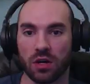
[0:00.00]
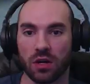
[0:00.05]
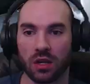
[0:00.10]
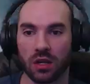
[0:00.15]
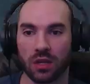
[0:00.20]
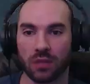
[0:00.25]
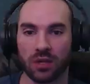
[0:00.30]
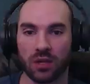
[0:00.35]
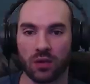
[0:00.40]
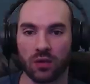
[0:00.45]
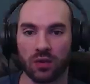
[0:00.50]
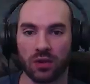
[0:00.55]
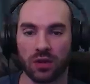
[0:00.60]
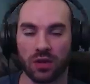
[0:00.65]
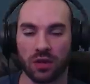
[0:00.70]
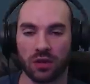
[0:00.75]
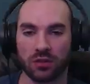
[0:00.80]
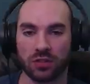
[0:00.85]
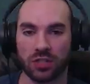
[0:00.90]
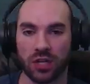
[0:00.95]
let me go to the
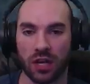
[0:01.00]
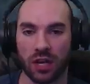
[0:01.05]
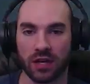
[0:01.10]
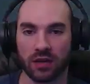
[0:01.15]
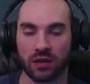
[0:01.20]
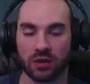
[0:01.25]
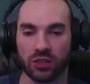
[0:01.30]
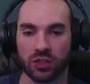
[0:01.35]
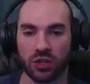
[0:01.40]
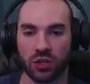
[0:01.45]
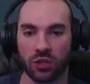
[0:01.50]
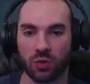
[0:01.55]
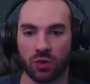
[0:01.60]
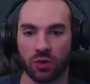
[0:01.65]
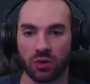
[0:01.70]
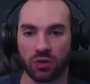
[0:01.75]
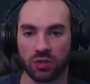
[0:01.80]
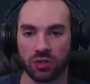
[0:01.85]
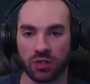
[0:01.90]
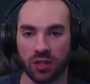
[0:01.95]
other side and I'll show you what
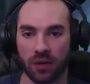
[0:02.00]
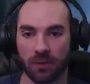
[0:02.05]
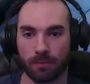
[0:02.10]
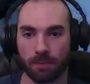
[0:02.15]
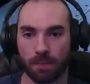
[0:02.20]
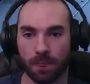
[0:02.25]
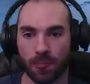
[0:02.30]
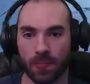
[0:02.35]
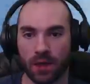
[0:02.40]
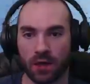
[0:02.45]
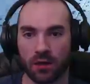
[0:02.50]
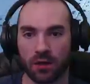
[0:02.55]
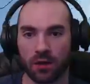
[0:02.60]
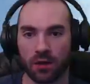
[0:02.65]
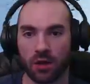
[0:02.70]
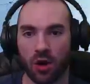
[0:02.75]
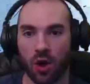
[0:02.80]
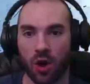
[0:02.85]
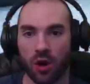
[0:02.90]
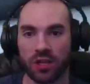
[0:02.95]
it looks like.
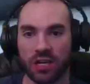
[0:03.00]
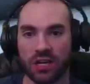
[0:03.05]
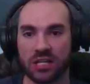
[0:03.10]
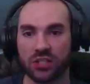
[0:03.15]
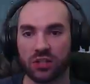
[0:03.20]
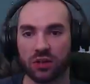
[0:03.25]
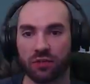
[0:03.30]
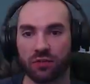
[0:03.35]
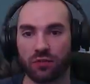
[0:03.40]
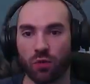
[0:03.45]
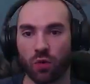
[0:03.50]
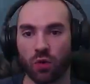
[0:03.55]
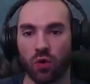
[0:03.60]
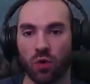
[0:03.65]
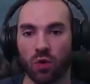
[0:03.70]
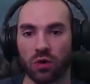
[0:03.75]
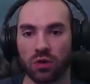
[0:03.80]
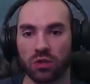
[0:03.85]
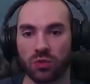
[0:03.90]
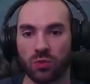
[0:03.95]
On each of the four
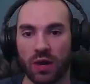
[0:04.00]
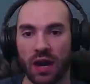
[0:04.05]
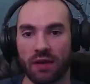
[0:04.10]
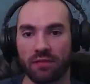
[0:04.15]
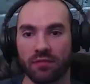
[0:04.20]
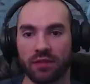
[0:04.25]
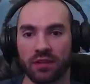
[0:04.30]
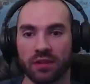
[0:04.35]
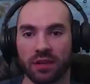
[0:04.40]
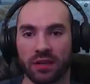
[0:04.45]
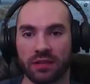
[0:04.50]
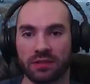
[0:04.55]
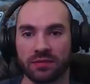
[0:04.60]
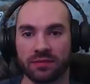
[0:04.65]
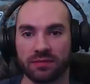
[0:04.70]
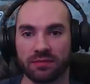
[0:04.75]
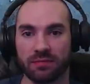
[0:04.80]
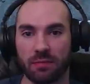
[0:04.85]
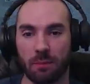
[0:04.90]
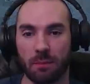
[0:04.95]
corners, we have the like
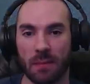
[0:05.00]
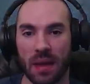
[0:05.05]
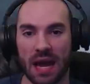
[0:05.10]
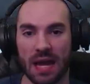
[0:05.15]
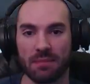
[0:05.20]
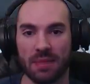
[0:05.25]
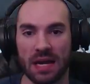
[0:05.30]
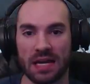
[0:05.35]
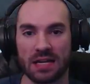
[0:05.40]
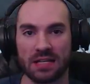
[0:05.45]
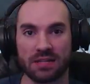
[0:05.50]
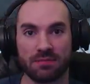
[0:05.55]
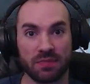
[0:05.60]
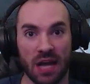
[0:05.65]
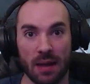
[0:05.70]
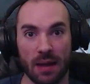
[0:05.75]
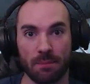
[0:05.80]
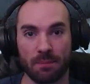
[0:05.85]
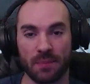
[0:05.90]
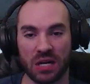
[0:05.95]
man-made
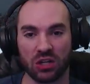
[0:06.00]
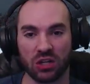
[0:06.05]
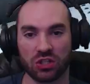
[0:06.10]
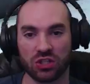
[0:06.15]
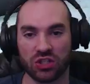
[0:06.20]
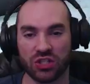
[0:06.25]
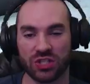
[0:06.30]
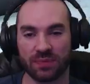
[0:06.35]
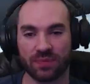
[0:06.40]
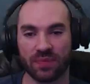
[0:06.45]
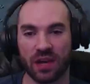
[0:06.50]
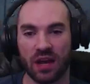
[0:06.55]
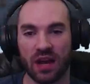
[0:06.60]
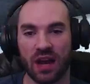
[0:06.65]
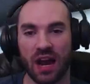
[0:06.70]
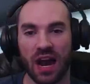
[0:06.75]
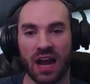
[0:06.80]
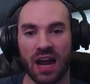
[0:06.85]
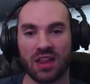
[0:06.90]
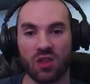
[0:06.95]
type pillars,
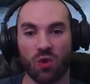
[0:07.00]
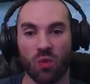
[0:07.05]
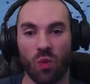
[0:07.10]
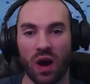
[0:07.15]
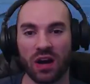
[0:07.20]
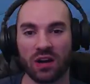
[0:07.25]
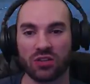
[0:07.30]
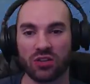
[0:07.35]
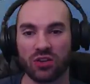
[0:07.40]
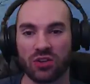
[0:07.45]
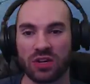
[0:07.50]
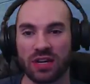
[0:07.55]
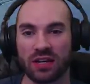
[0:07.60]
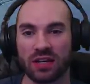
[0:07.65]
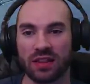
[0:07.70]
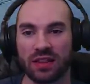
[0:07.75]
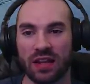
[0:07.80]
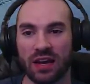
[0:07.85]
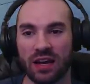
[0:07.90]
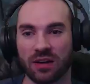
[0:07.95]
and the wires are hidden
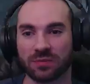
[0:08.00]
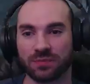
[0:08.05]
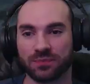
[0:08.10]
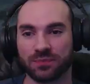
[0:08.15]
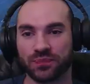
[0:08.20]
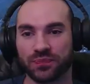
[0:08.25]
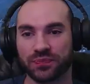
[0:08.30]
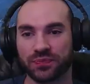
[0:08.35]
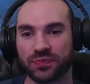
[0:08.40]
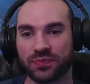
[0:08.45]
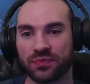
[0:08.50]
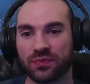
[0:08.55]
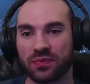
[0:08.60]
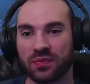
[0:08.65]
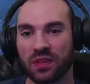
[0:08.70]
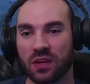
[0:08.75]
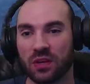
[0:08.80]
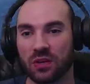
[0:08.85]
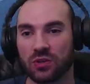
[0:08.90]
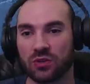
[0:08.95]
in there.
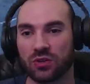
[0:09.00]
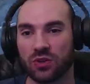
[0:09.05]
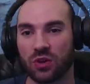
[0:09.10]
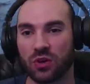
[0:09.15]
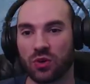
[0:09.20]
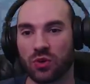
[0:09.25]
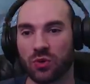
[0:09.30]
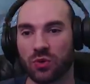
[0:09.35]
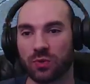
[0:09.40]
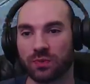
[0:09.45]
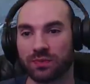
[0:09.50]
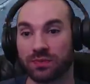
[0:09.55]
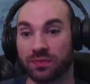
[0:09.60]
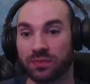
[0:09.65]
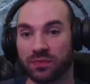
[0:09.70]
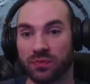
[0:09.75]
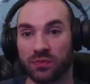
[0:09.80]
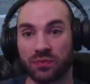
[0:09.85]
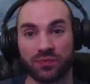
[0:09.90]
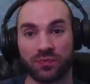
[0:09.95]
So
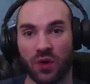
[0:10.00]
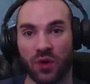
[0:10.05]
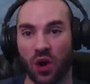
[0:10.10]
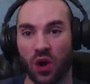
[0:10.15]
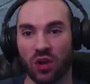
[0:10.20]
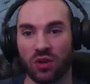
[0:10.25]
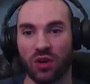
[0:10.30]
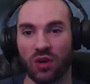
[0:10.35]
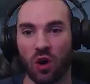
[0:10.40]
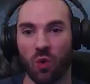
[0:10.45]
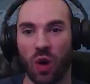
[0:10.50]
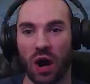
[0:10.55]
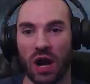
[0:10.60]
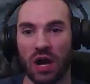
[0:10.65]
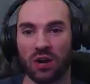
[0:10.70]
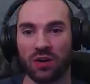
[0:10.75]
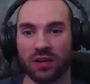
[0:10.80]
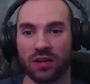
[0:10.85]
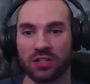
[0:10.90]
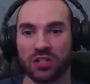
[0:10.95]
all of our
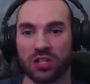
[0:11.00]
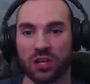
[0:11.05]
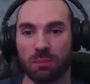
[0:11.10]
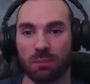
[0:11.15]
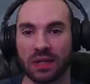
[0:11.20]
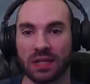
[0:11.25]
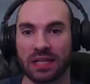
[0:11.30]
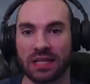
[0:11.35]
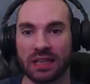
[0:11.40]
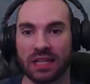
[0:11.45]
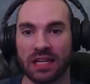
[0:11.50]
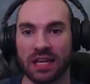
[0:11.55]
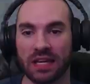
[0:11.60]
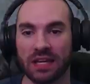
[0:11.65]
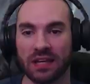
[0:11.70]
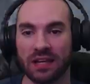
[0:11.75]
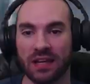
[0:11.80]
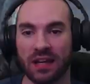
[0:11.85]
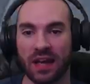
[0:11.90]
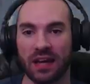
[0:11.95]
wiring is completely
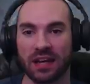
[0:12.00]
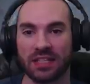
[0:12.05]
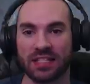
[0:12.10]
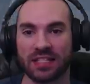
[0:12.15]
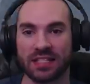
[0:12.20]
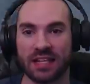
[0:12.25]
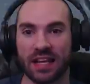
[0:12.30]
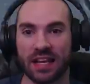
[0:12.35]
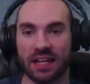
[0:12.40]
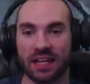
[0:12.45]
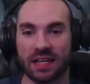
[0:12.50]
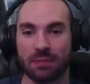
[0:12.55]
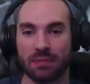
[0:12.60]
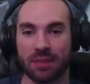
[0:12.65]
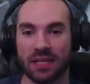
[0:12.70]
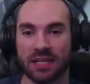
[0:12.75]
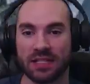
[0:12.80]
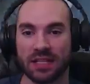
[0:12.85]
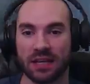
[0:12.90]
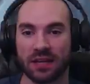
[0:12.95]
hidden and aesthetically
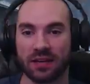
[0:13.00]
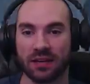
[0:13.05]
pleasing.